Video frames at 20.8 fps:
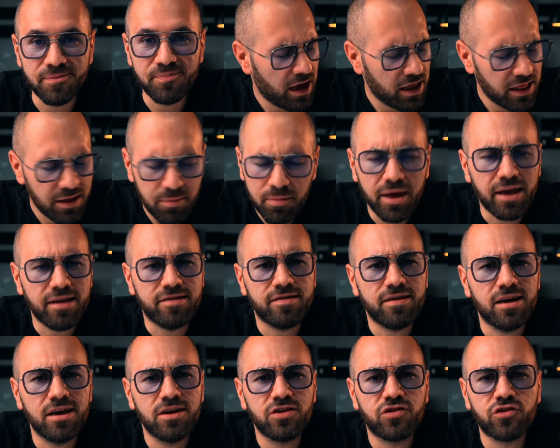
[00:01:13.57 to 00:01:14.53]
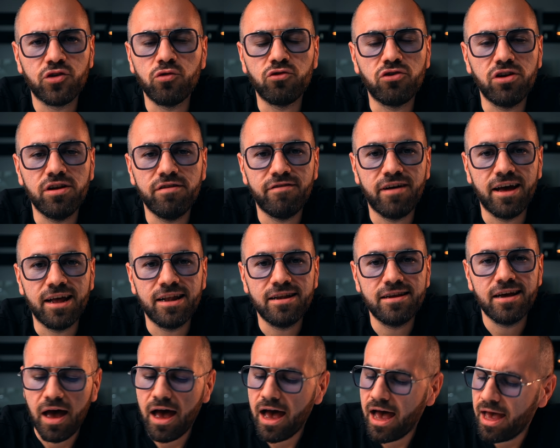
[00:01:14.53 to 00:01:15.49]
An amazing social
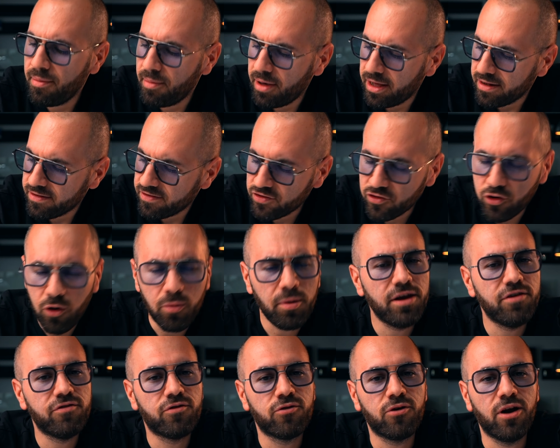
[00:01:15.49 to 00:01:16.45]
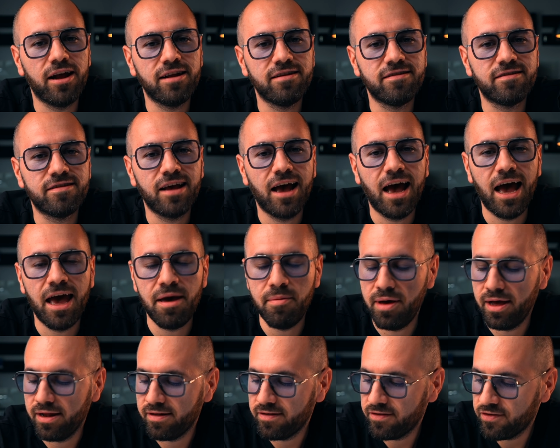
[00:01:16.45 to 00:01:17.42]
event. I met so many friends, I
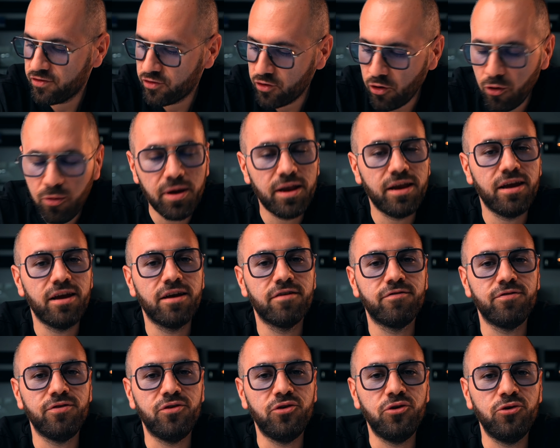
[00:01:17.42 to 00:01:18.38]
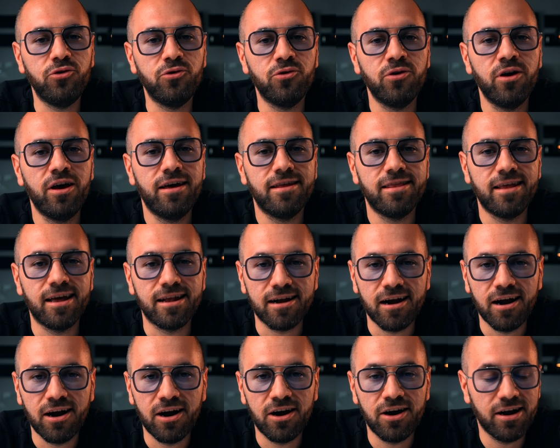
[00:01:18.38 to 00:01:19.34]
met so many of you that
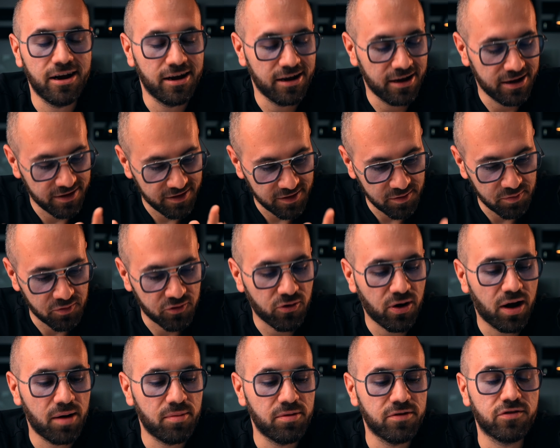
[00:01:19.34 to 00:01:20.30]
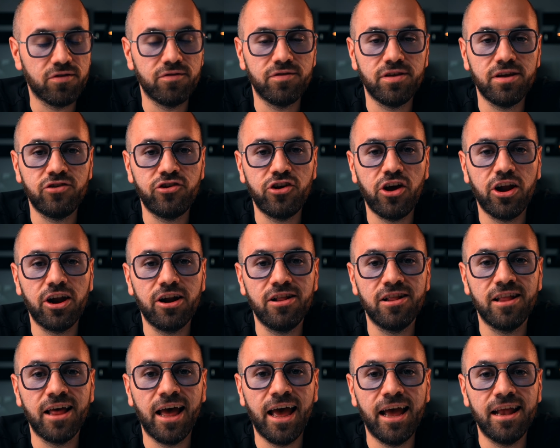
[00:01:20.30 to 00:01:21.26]
are uh, subscribers of the
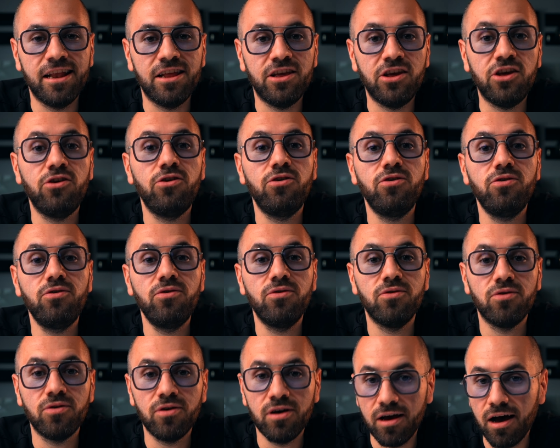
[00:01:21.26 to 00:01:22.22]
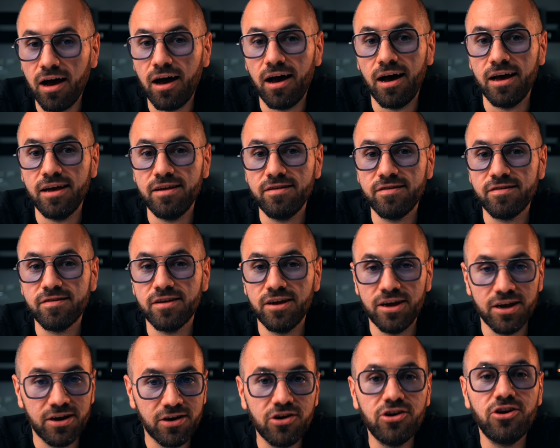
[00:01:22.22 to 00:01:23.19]
channel and you guys
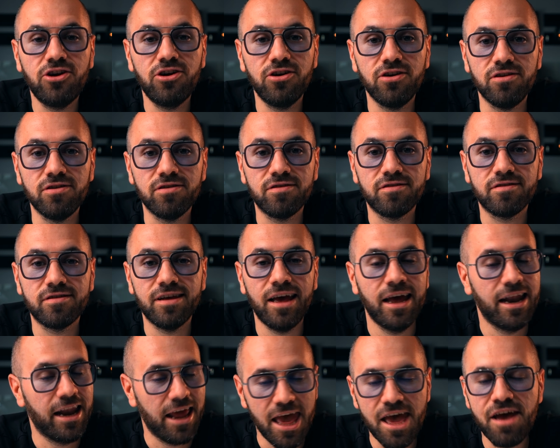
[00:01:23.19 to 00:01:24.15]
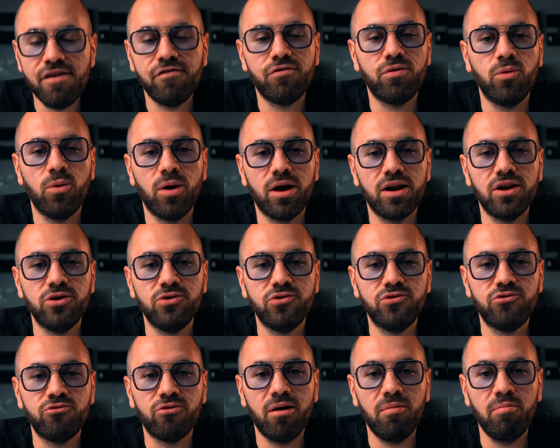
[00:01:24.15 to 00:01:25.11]
and girls and everyone who
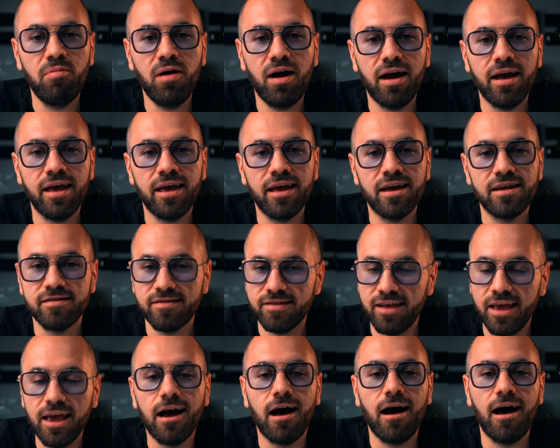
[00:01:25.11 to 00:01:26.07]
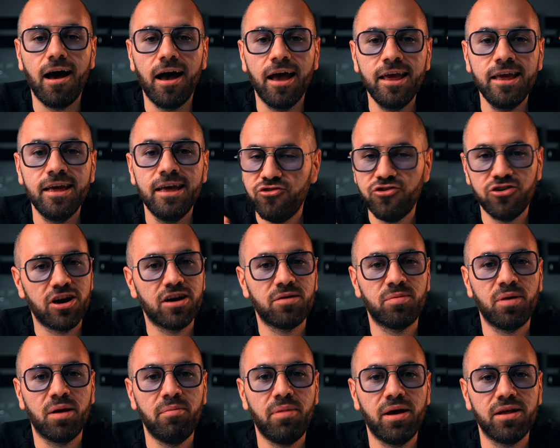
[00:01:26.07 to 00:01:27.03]
drop by and say hi charge
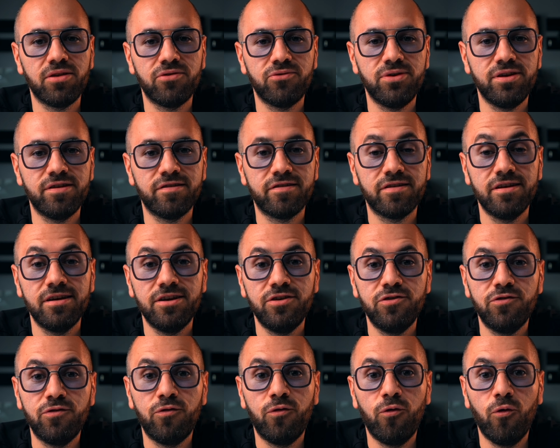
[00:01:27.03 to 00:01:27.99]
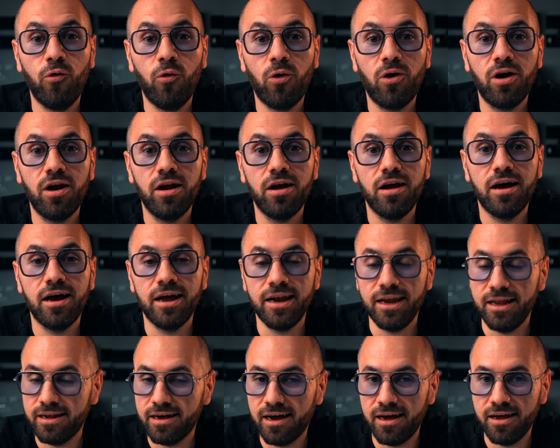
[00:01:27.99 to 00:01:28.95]
my batteries for an
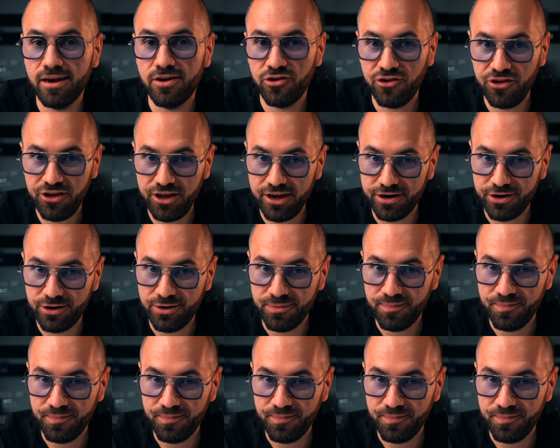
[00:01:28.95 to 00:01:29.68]
entire year.